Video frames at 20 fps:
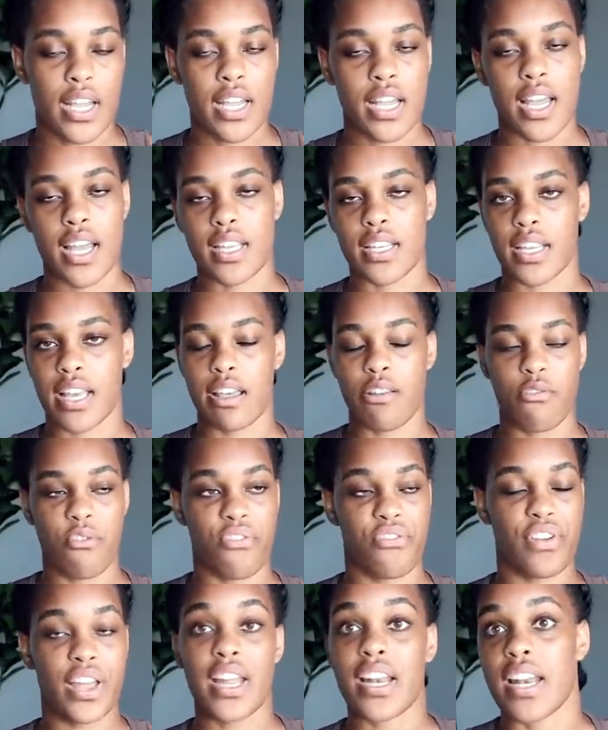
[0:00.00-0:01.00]
Is it
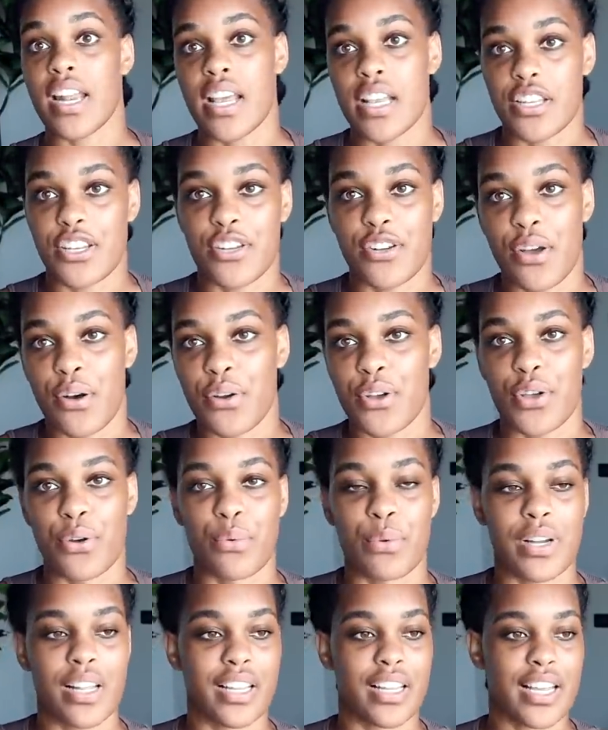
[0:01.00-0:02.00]
fitness? You know, you're
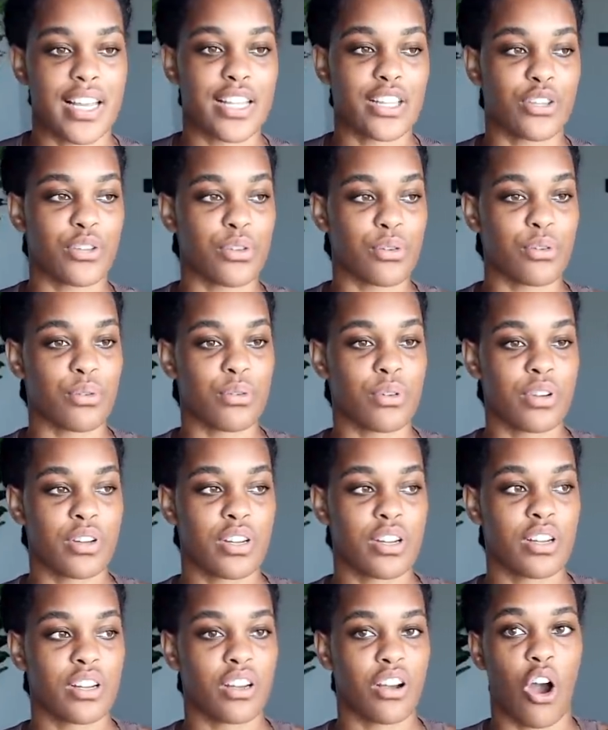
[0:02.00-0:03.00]
really into
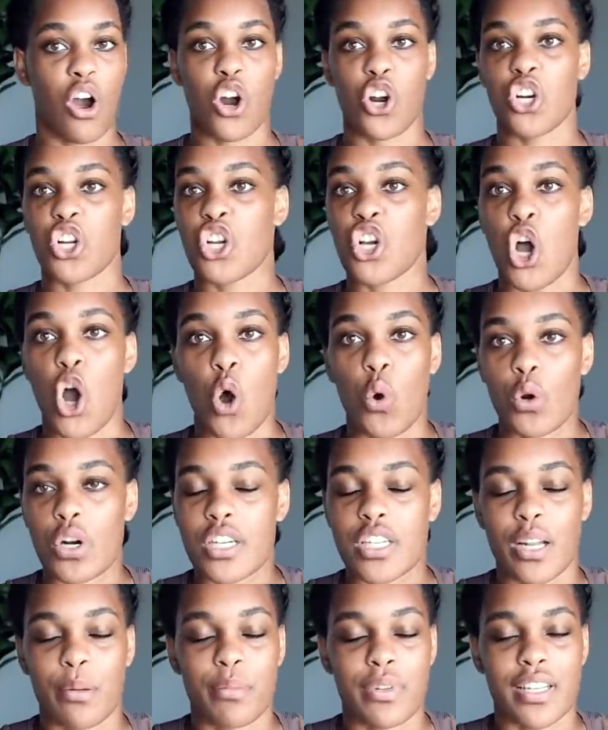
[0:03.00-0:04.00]
cardio or
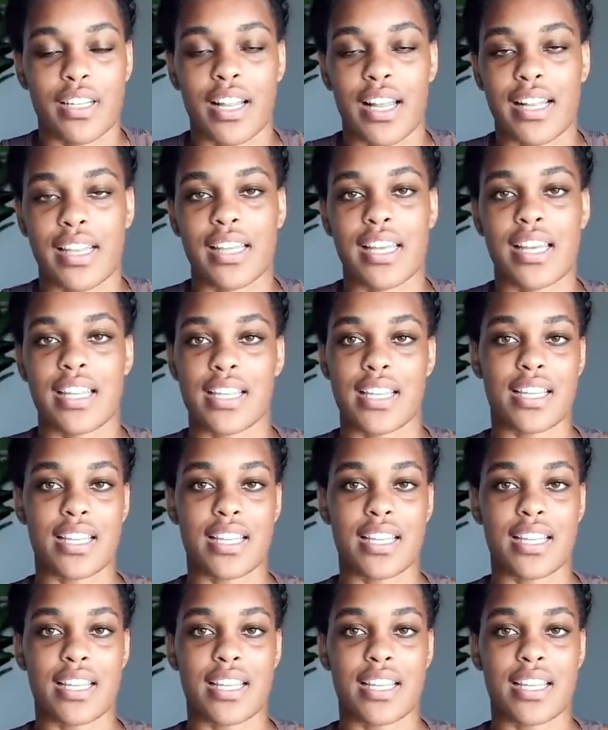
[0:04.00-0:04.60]
something like this.